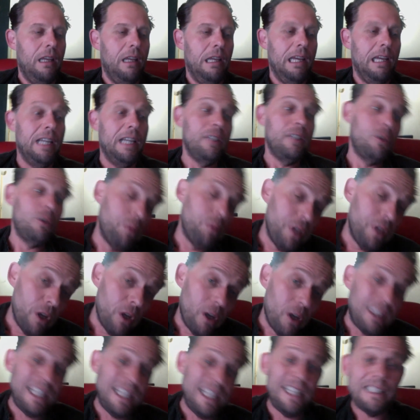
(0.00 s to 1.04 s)
And to be
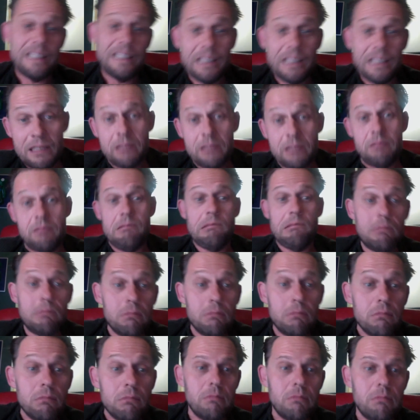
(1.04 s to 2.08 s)
honest,
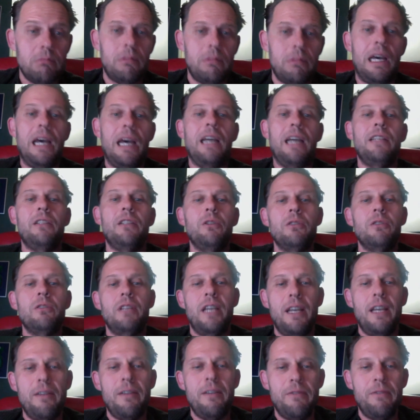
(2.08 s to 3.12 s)
I don't
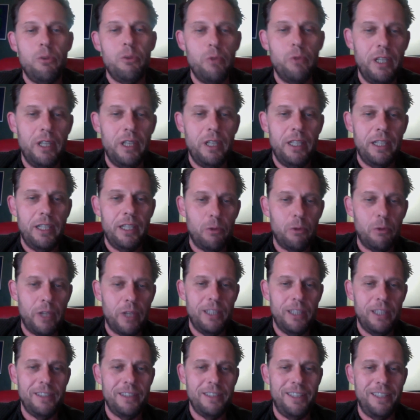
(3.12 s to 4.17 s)
have a really
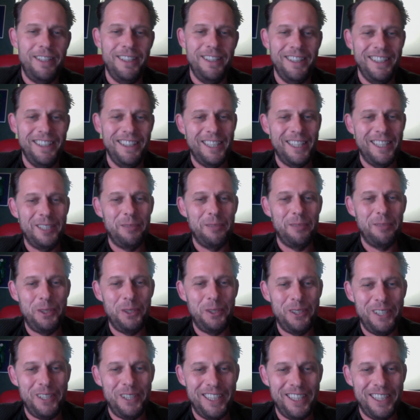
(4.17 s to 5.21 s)
great
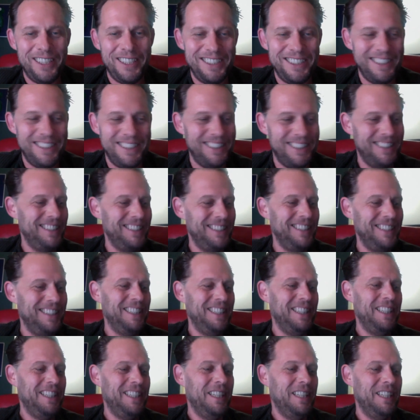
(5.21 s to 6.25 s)
experience.
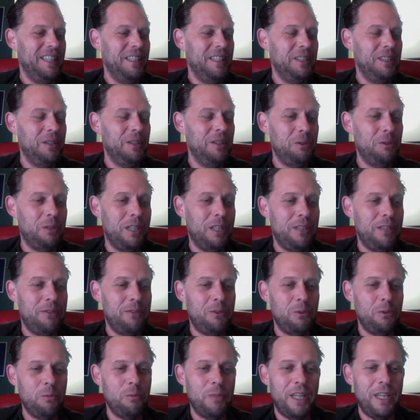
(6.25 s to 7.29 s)
You have
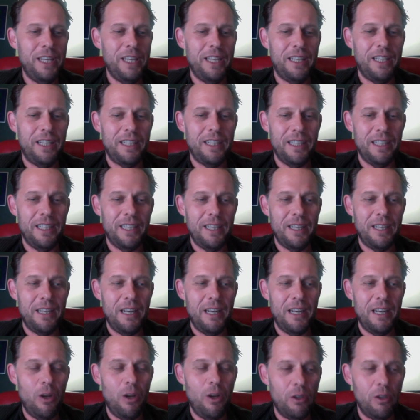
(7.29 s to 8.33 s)
to make
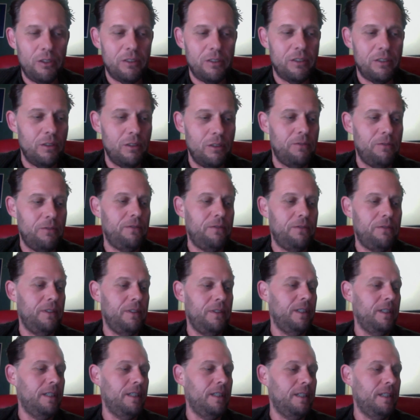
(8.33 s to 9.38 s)
lots of,
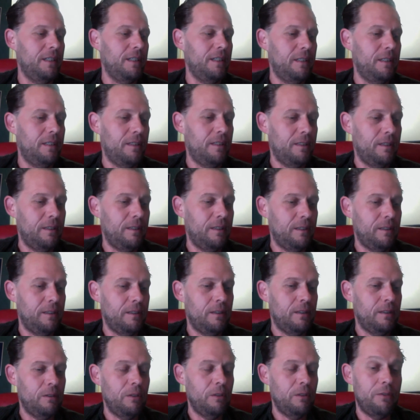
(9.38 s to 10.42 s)

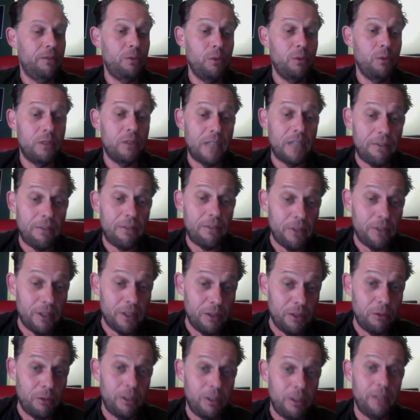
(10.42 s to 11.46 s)
you have to suffer,
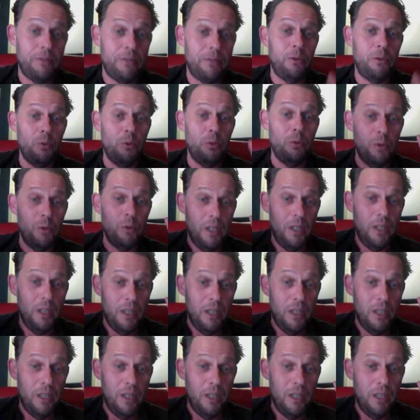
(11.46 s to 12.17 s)
you have to